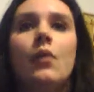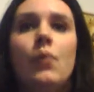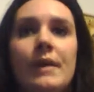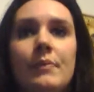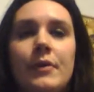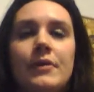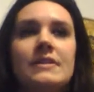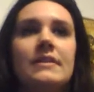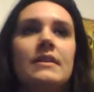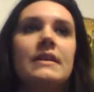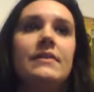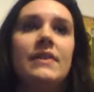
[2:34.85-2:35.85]
we
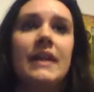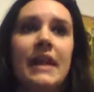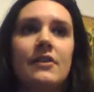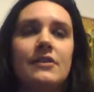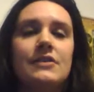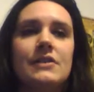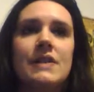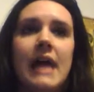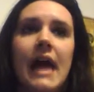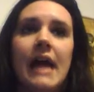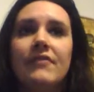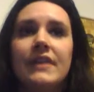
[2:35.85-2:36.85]
personally in the characters,
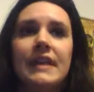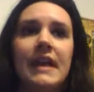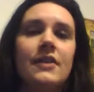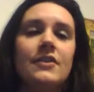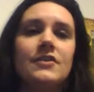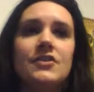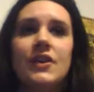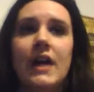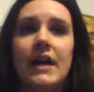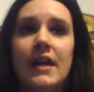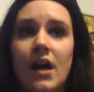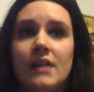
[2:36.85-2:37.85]
every character
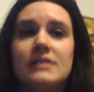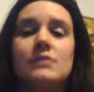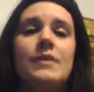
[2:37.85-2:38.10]
and us,